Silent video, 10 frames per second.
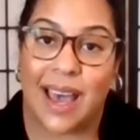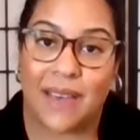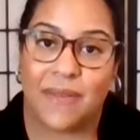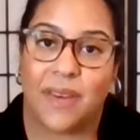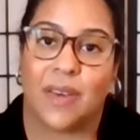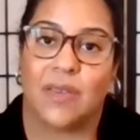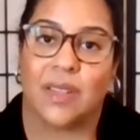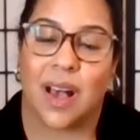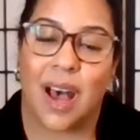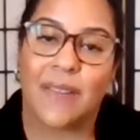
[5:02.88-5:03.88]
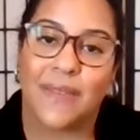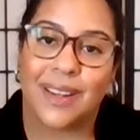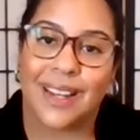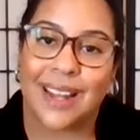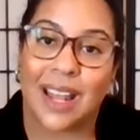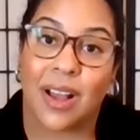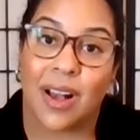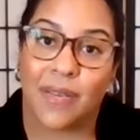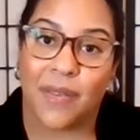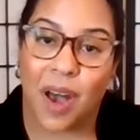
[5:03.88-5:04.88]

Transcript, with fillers: I felt confident and co-